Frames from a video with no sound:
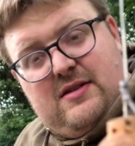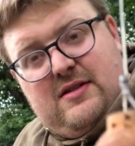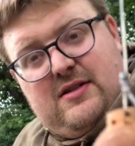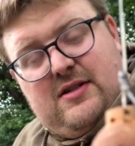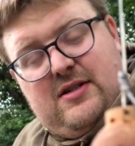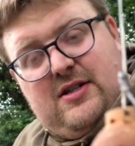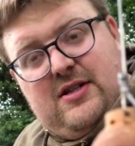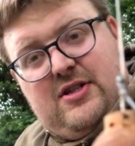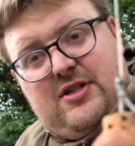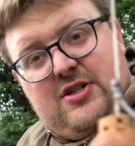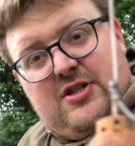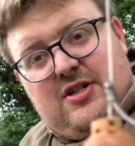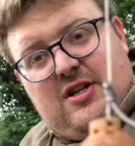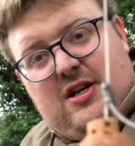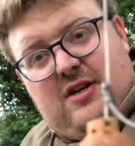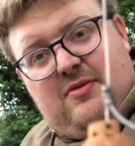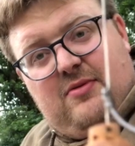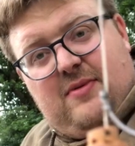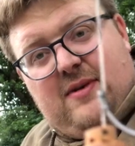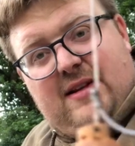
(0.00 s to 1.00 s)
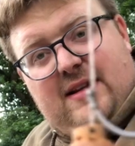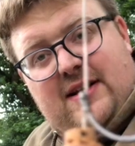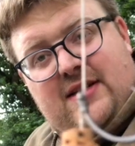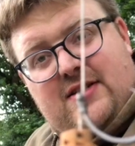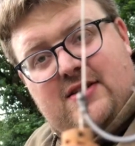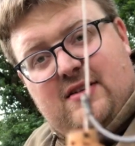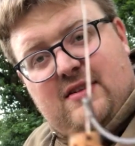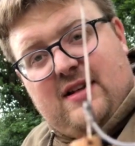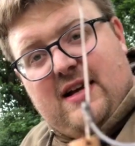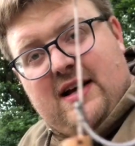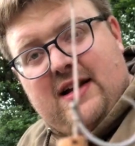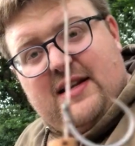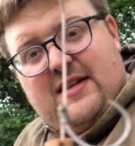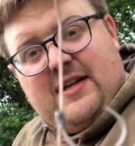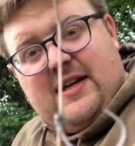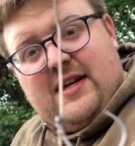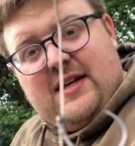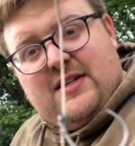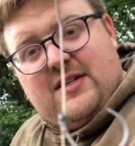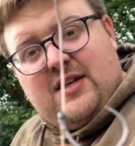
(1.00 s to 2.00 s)
you just know when they suck that in,
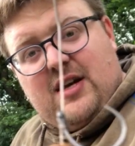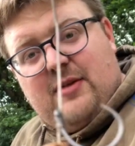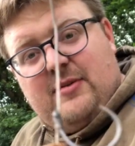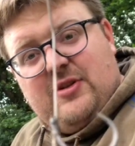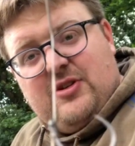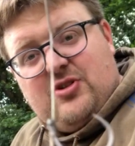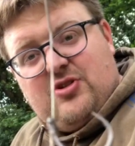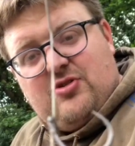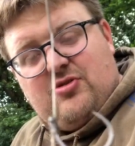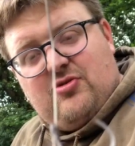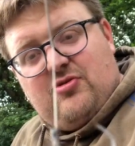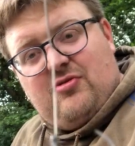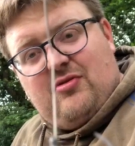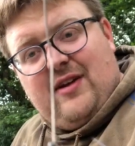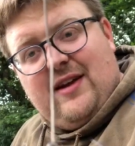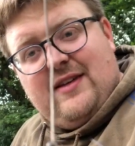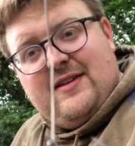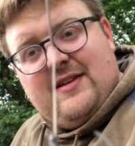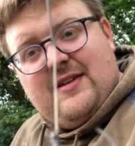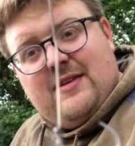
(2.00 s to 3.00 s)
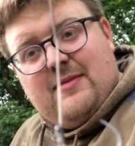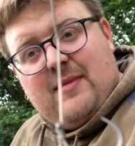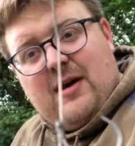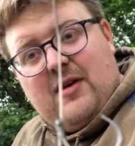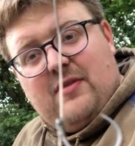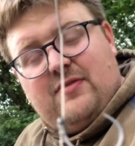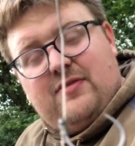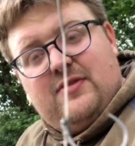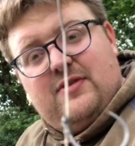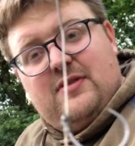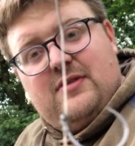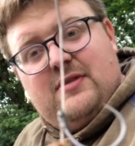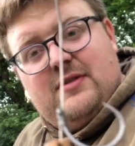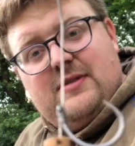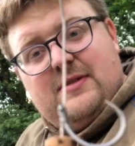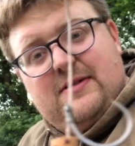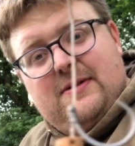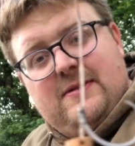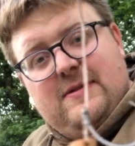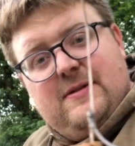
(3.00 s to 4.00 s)
that is going straight in the mouth.
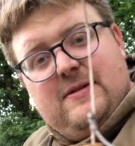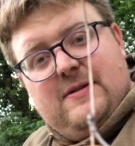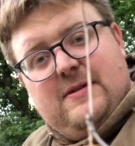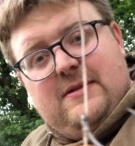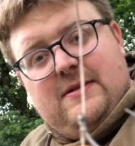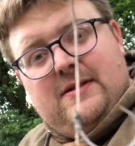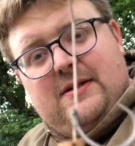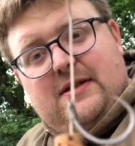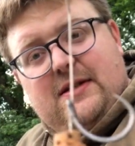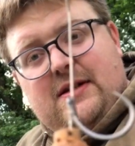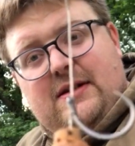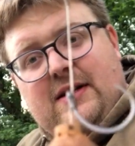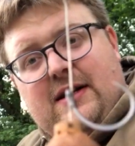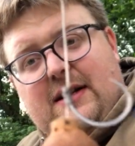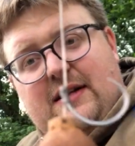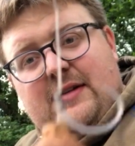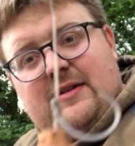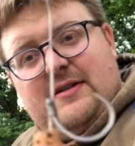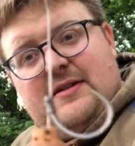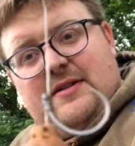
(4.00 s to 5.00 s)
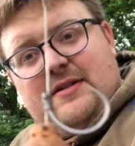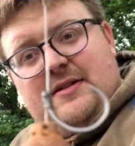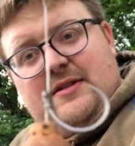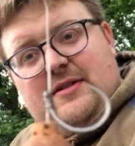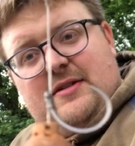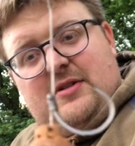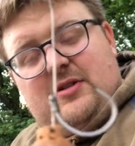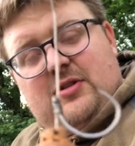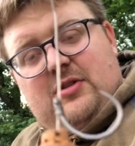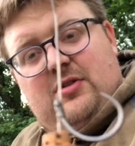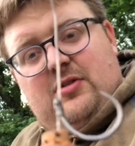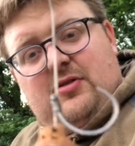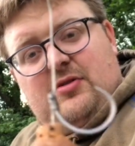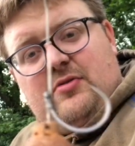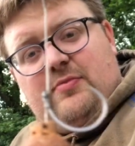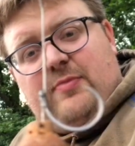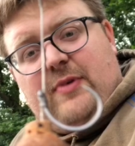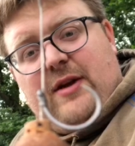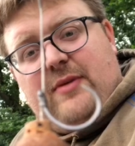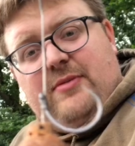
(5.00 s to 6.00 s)
And that hook
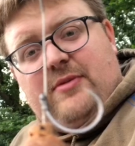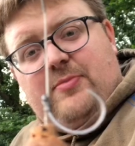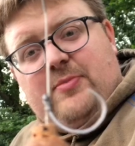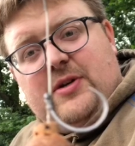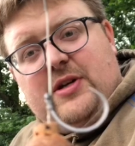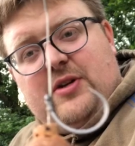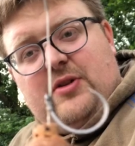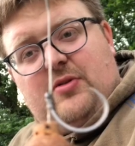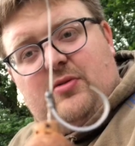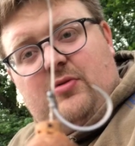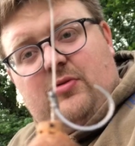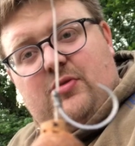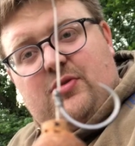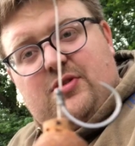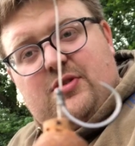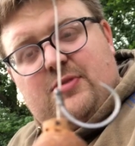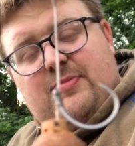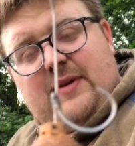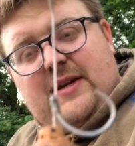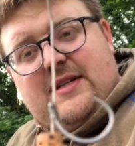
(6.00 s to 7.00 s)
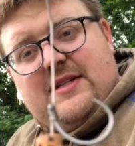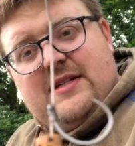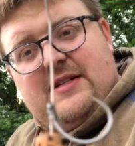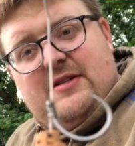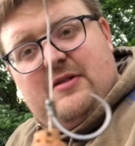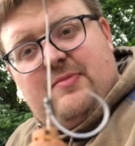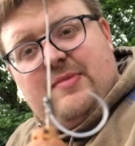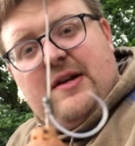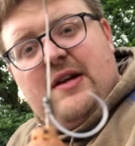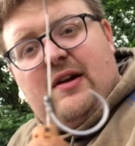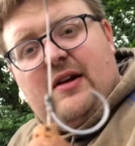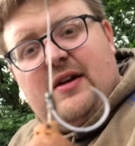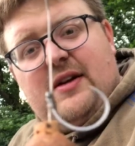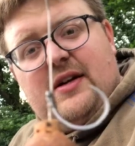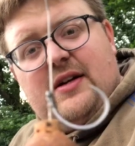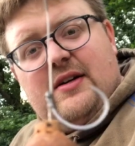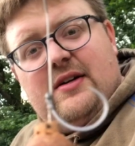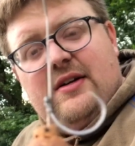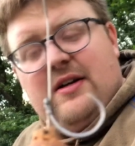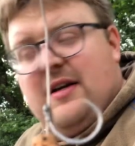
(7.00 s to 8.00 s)
bait with a bit of cork just makes it a little bit
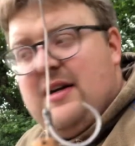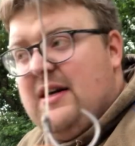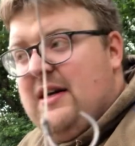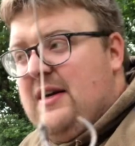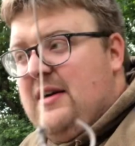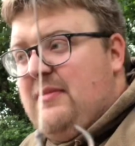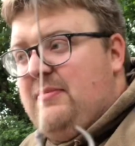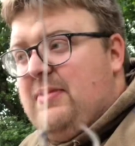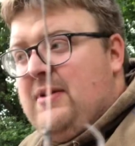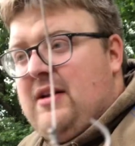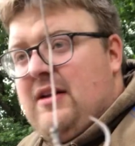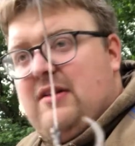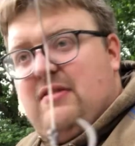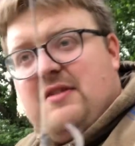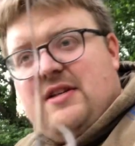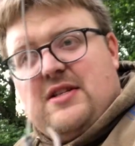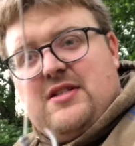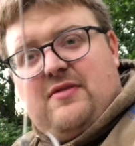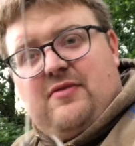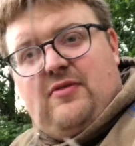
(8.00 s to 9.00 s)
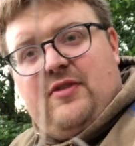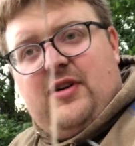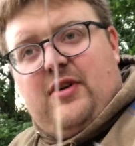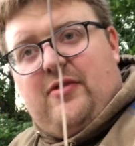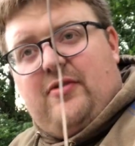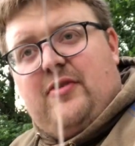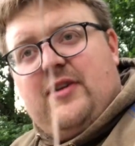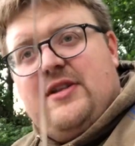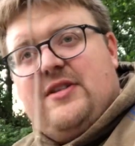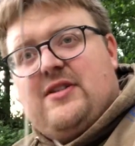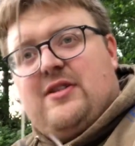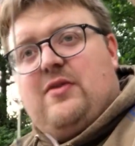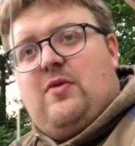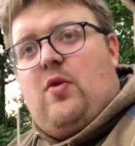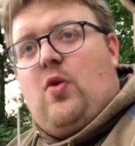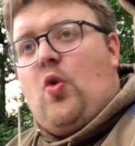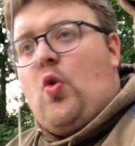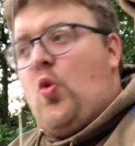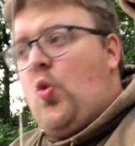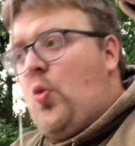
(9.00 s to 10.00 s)
lighter, a bit like the rest of the free offerings and
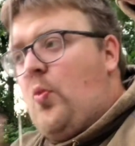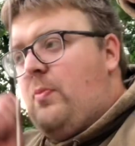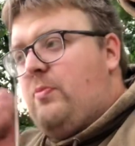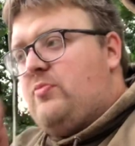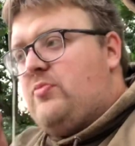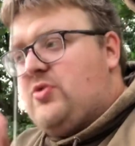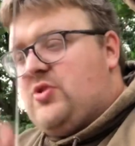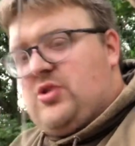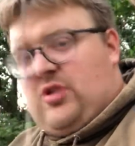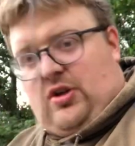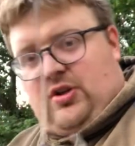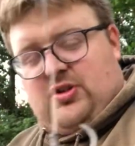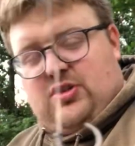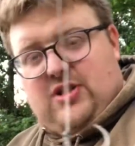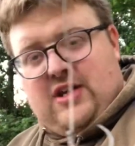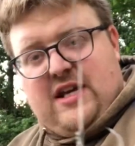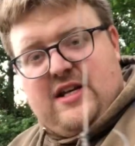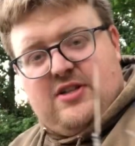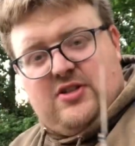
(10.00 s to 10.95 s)
sucks it in